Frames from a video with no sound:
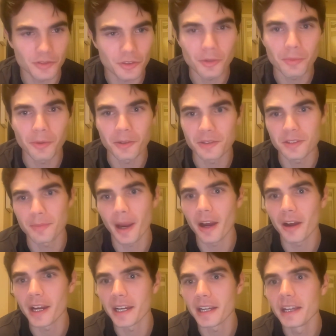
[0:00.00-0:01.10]
super
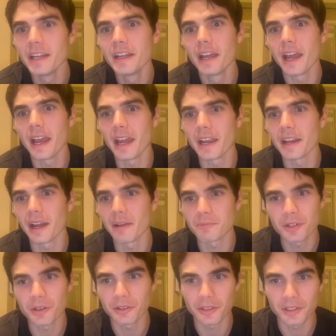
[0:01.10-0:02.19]
inspiring. And I'm
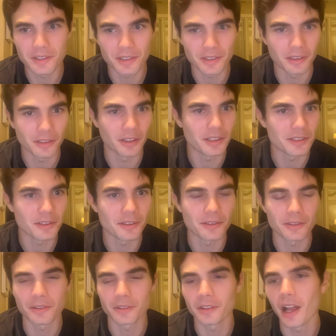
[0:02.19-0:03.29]
sure our
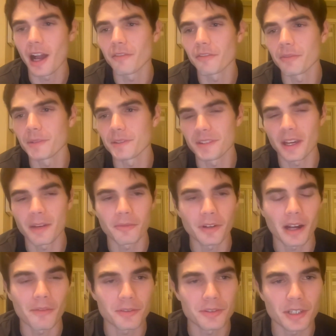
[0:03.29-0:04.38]
listeners learn a lot from this type of
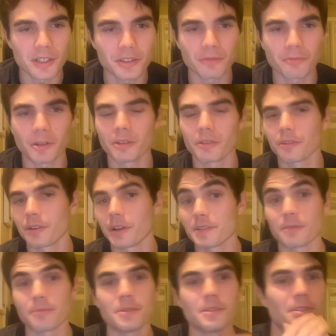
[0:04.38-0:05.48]
conversation, whether they're
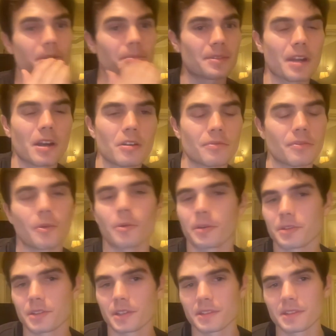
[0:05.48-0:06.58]
SLPs themselves
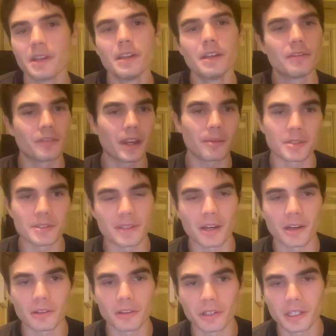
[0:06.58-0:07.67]
or just families that
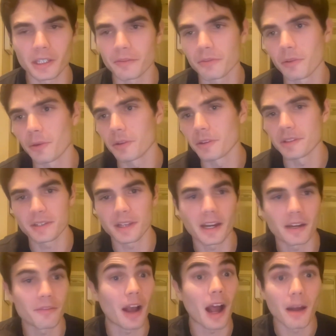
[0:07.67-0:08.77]
are looking for this
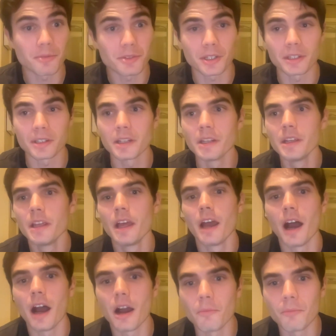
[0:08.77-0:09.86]
kind of option.
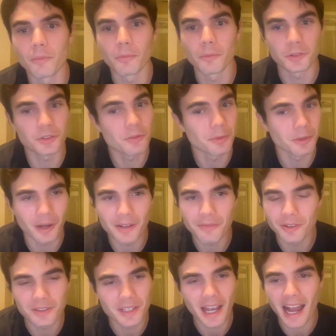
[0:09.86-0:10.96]
We're super
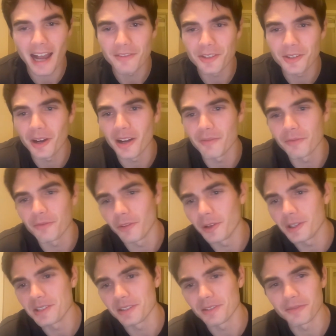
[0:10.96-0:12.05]
grateful to have you on
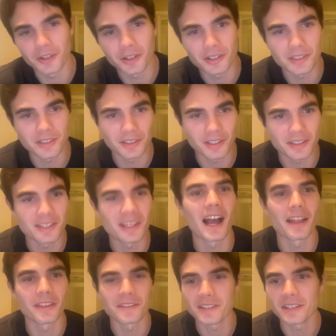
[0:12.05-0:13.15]
Voices of Verse and just
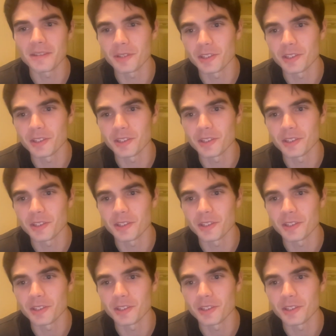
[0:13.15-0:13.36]
on the team